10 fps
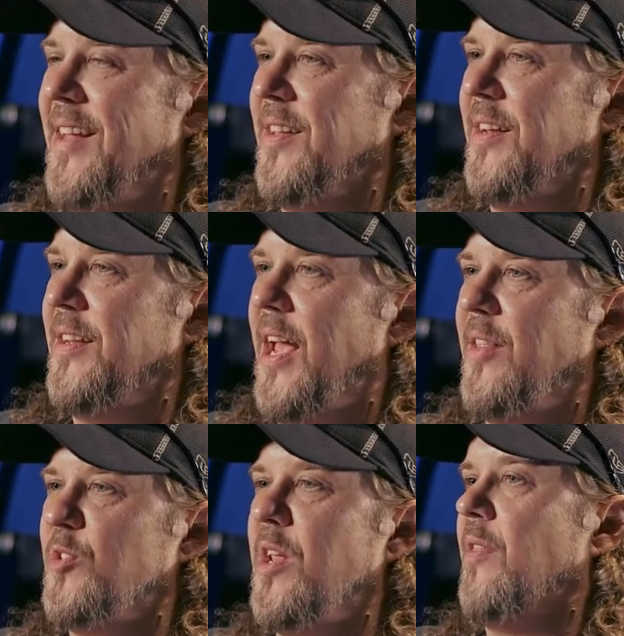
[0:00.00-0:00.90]
end of the day,
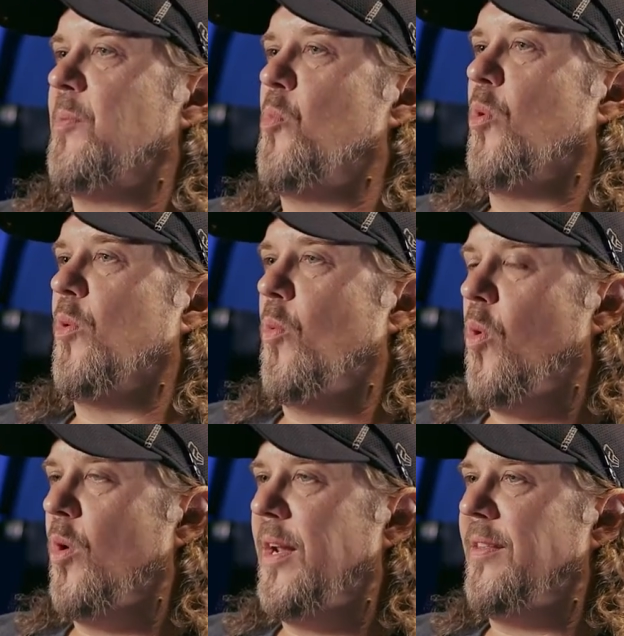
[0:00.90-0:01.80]
there's nothing more
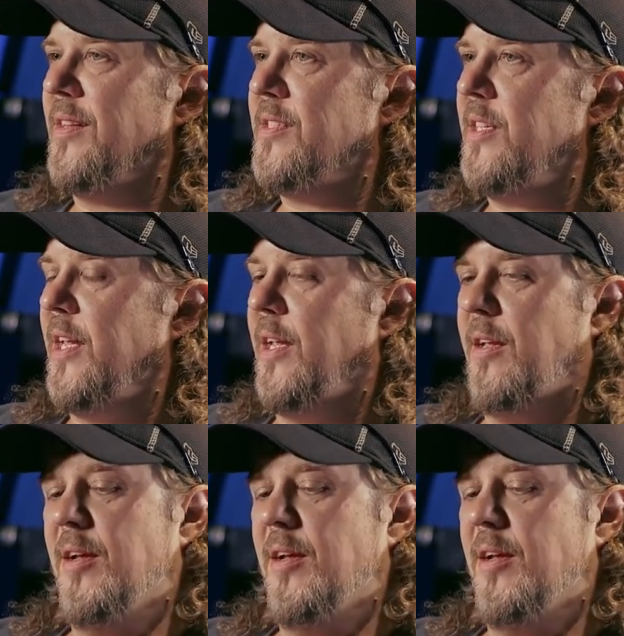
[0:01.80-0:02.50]
rewarding than seeing